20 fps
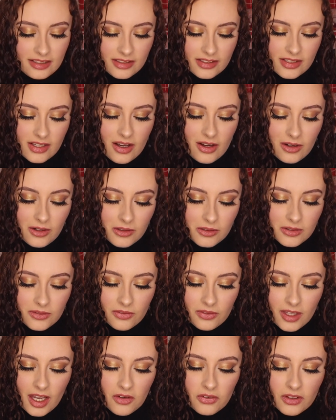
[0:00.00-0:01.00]
So
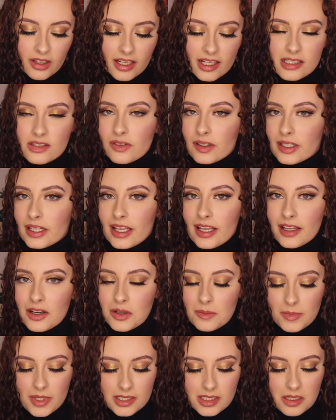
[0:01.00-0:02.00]
I feel like it's very hit
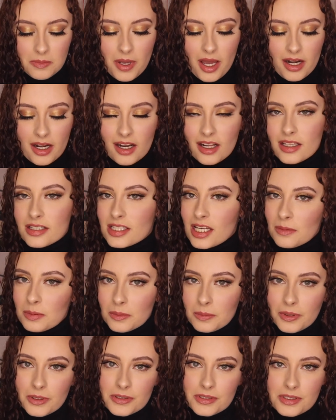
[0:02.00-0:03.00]
or miss depending on the type
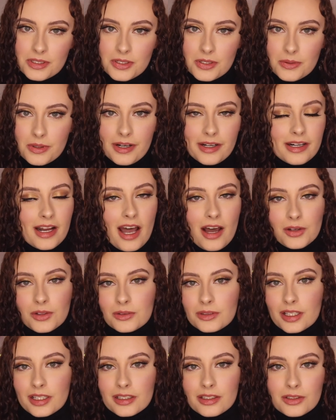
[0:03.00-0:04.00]
of person you are and how you
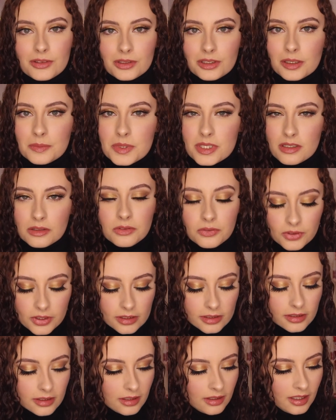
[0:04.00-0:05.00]
like your lips to
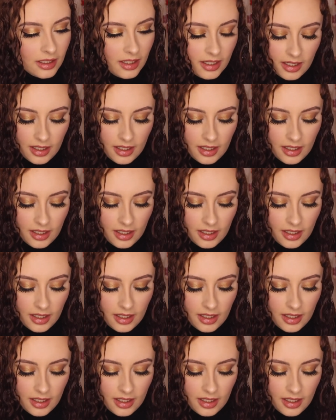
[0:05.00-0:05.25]
feel.